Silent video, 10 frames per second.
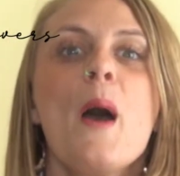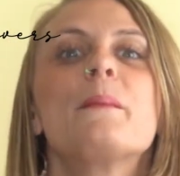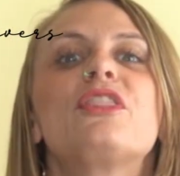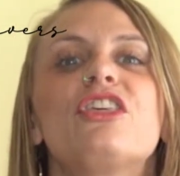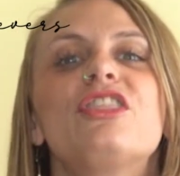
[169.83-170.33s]

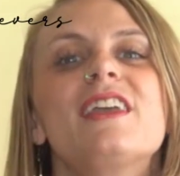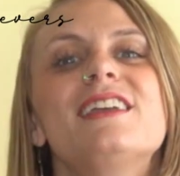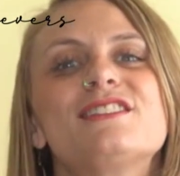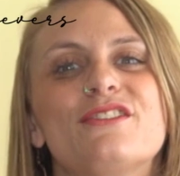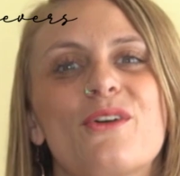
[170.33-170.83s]
But the thing
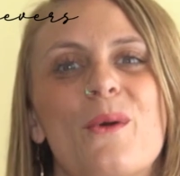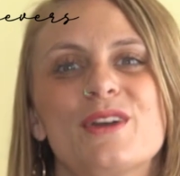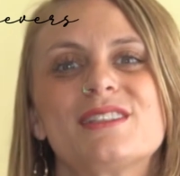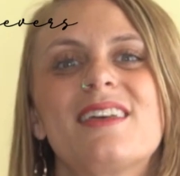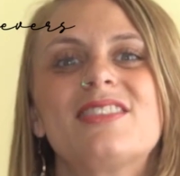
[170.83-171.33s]
is, of
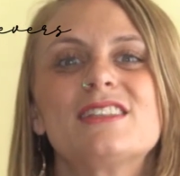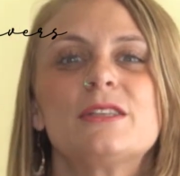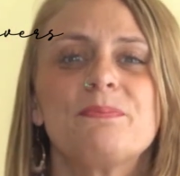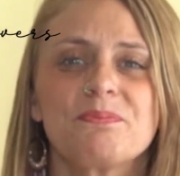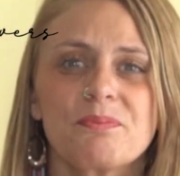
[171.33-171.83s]
course, that
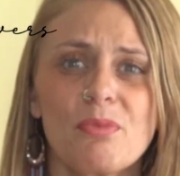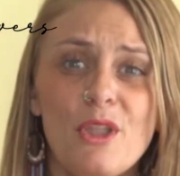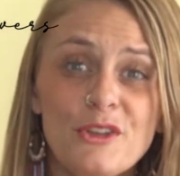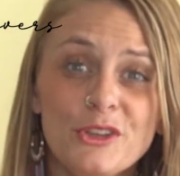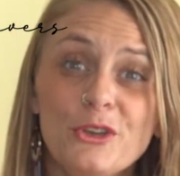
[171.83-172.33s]
this
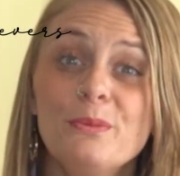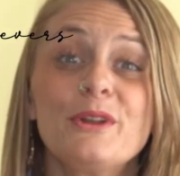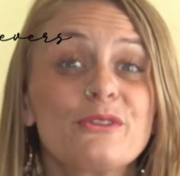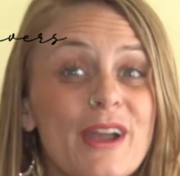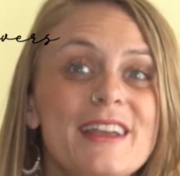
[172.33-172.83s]
human
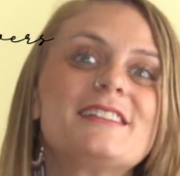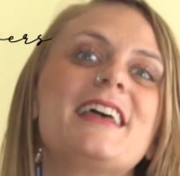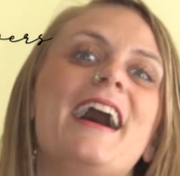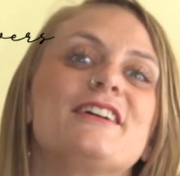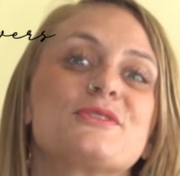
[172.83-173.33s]
race
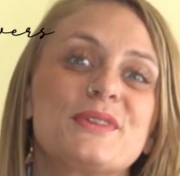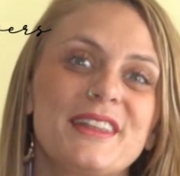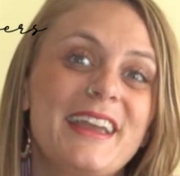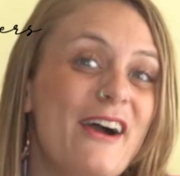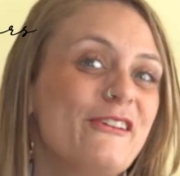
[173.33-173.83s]
has
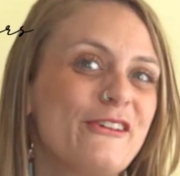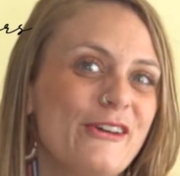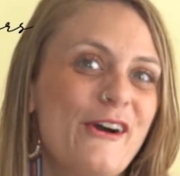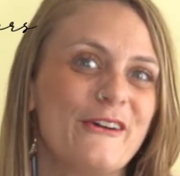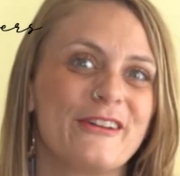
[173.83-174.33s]
really
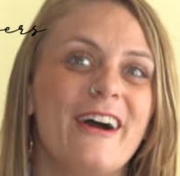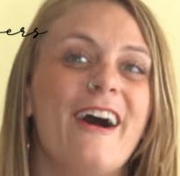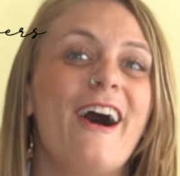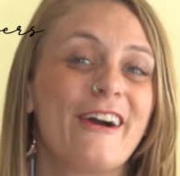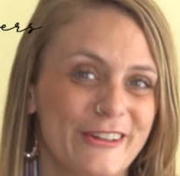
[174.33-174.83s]
outgrown
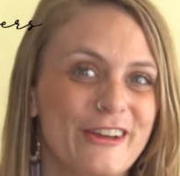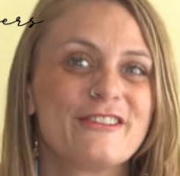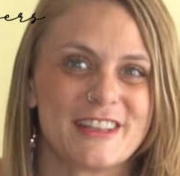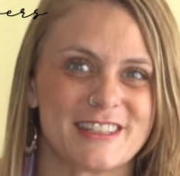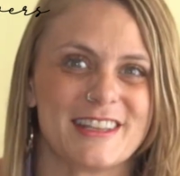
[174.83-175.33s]
our
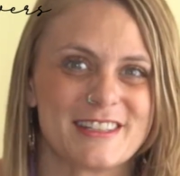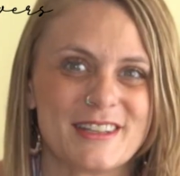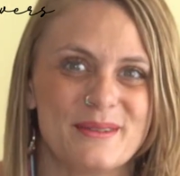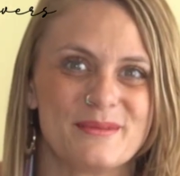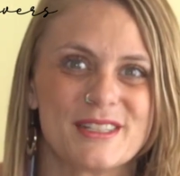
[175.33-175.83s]
nervous
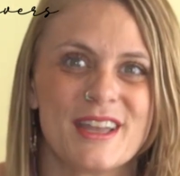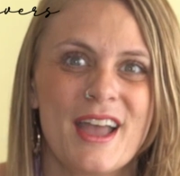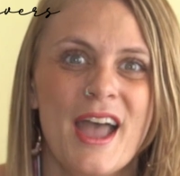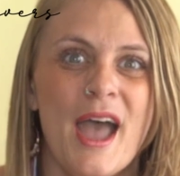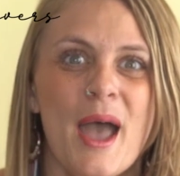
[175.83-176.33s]
systems.
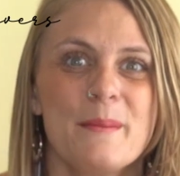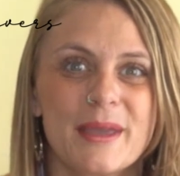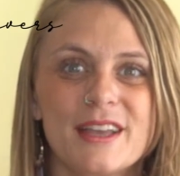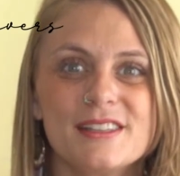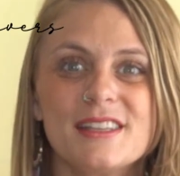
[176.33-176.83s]

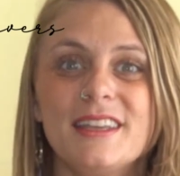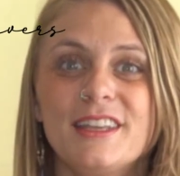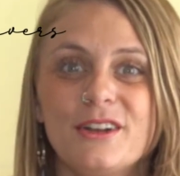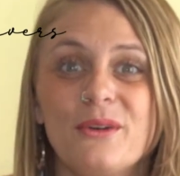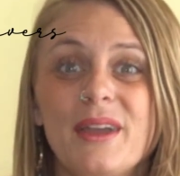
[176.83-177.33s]
Because,
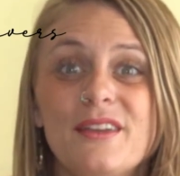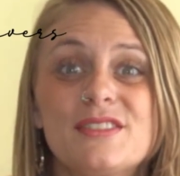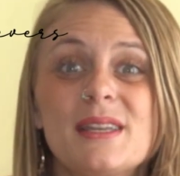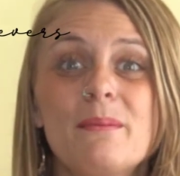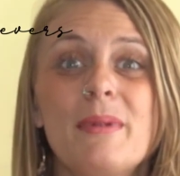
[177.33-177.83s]
if
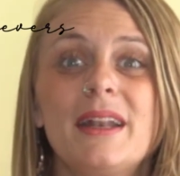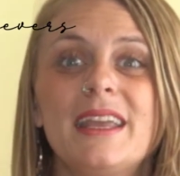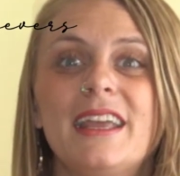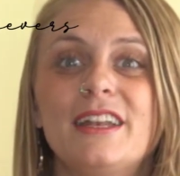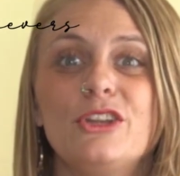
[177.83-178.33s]

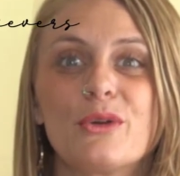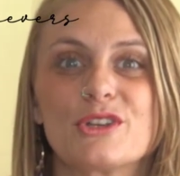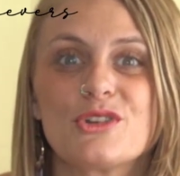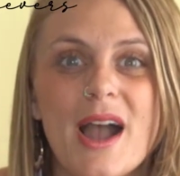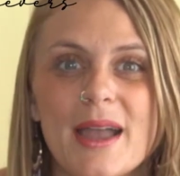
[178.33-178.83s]
somebody in your
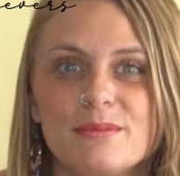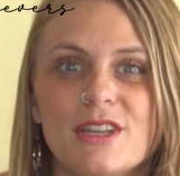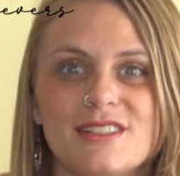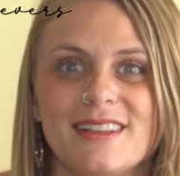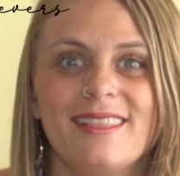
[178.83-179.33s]
tribe
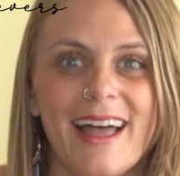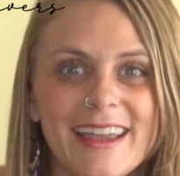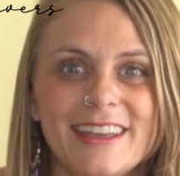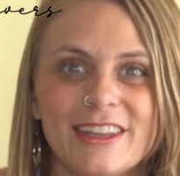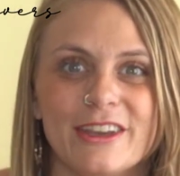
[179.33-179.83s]
doesn't
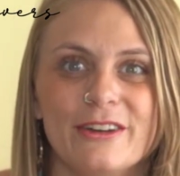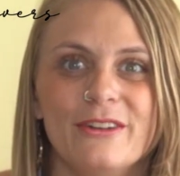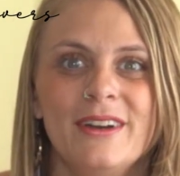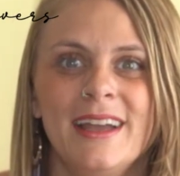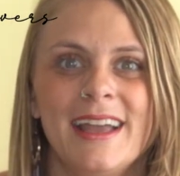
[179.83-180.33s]
like
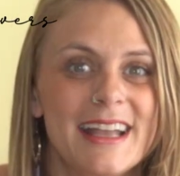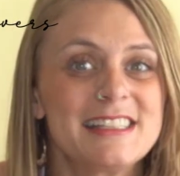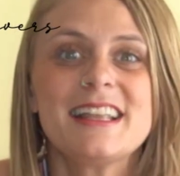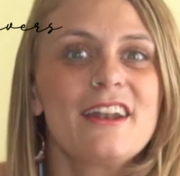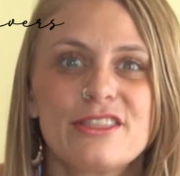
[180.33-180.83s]
you, it's
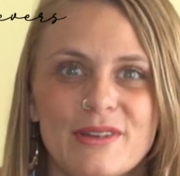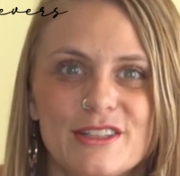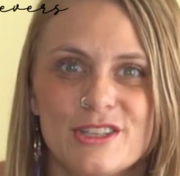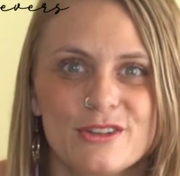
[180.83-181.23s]
not a threat to